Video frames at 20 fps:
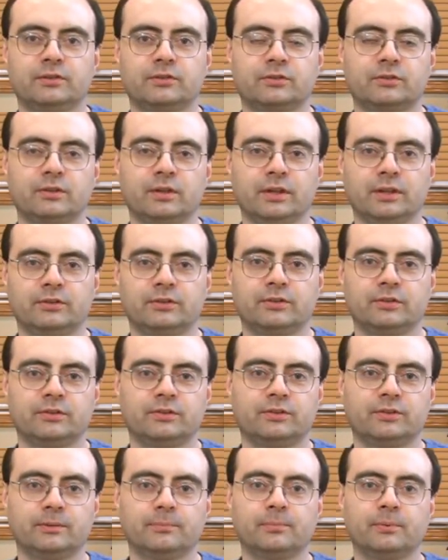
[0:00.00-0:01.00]
It's uh, it's the
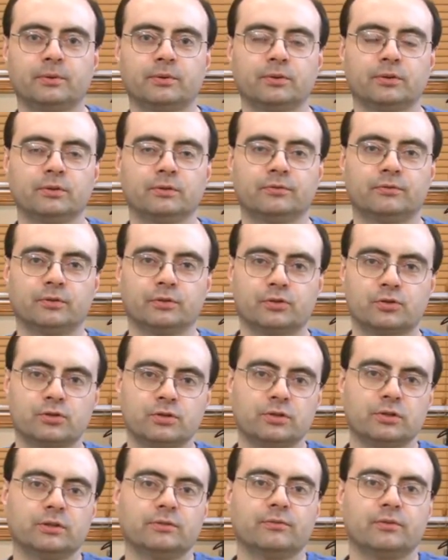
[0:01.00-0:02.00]
simpler for
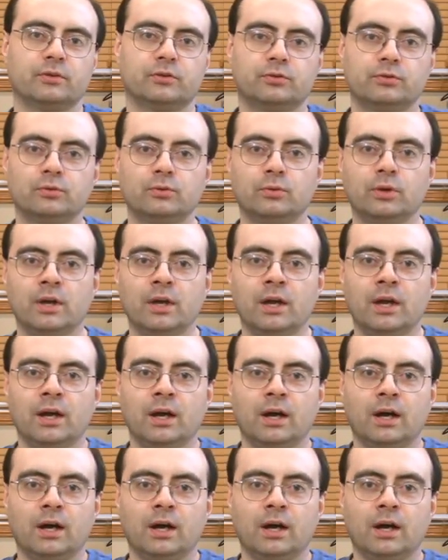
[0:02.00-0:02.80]
sure of the two.